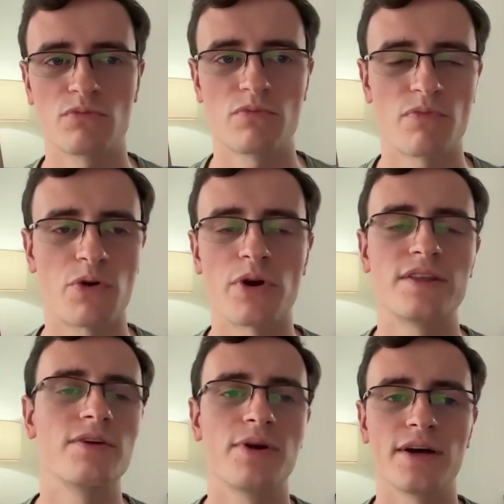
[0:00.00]

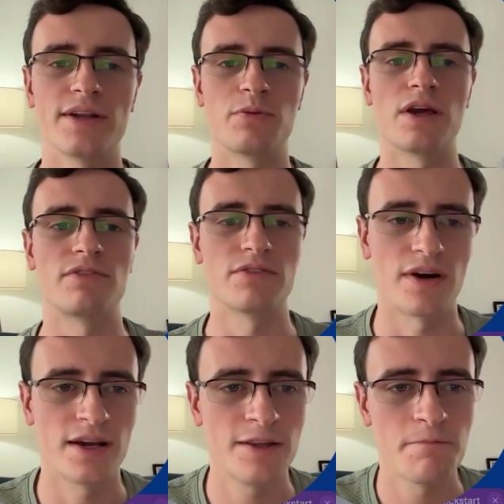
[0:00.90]
criteria that we have
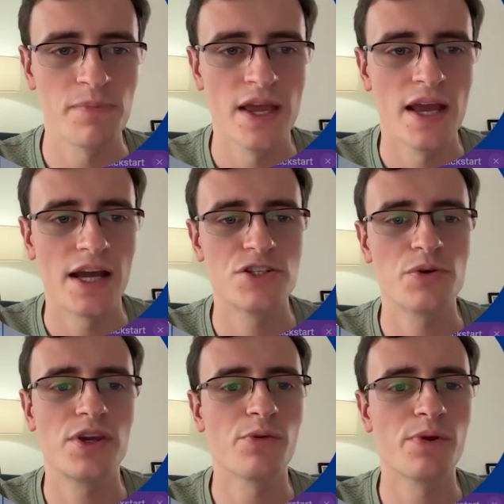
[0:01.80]
defined. And so
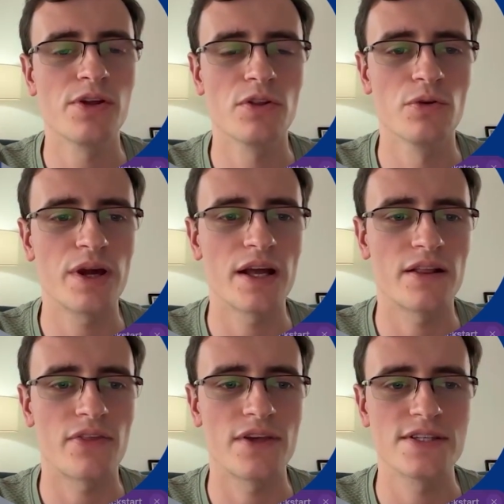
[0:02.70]
here we look at
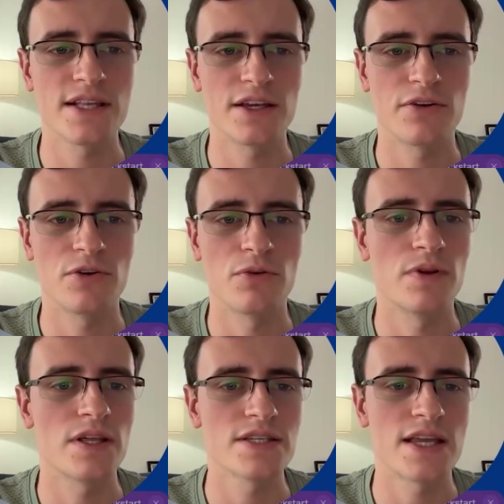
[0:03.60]
things like,
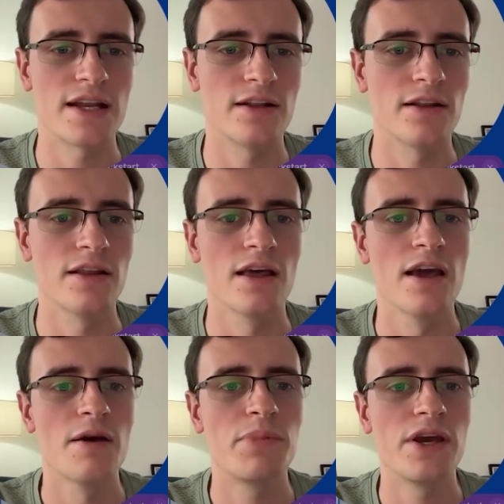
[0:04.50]
does it handle
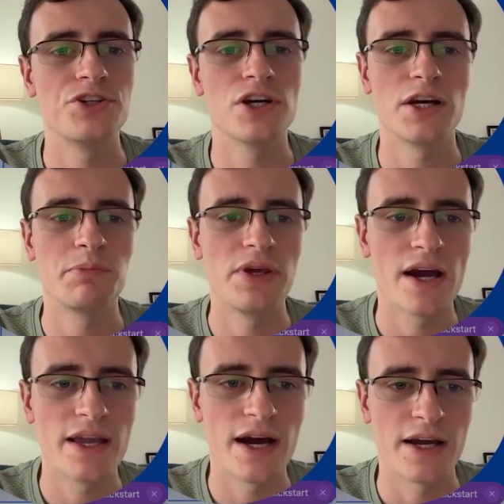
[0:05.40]
PHI,
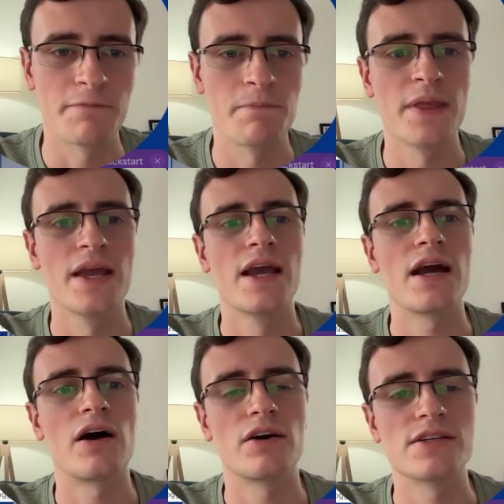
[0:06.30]
PII?
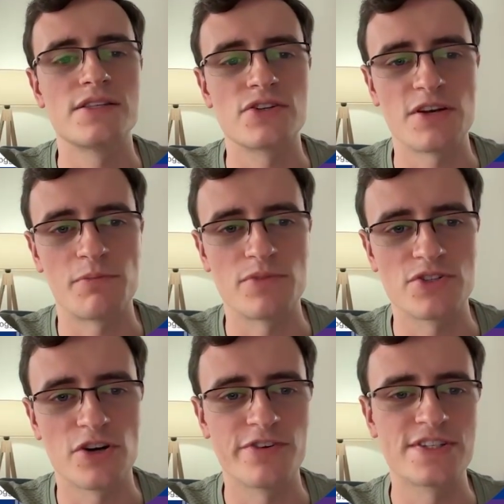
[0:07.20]
Is there some
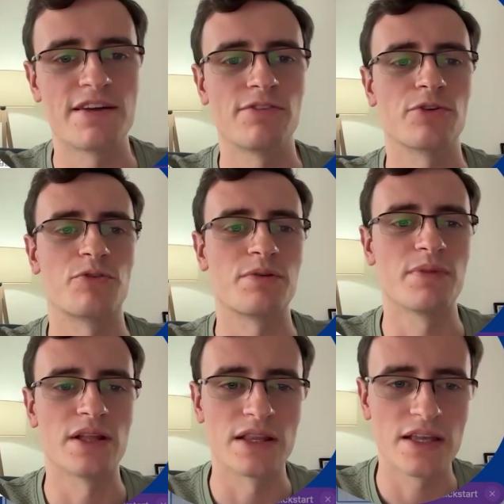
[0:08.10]
service level agreement?